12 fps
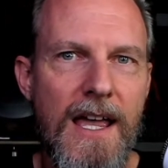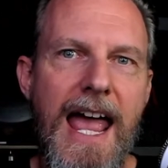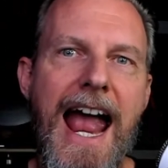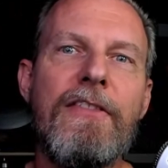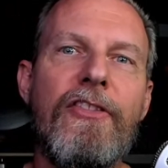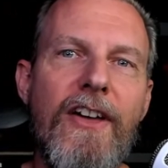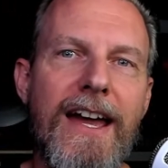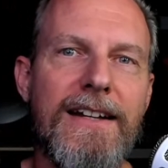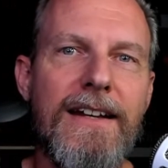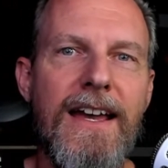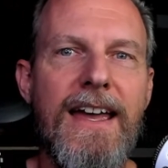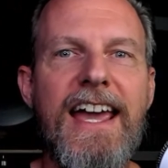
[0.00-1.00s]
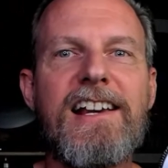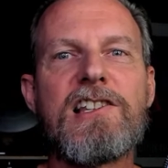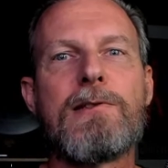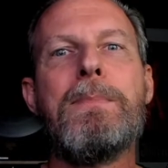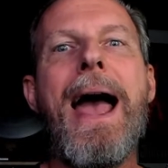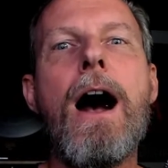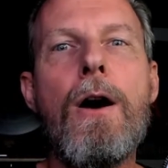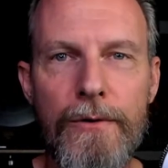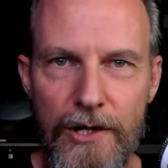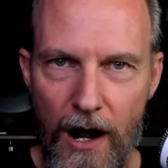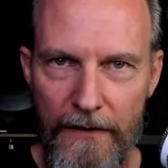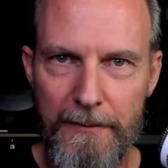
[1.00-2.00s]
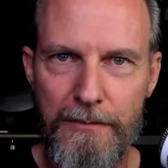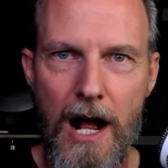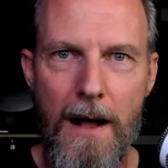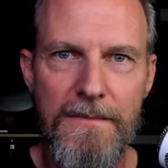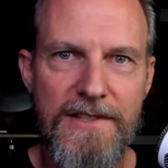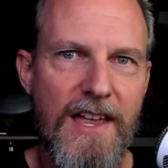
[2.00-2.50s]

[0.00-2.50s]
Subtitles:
and then expound on the problems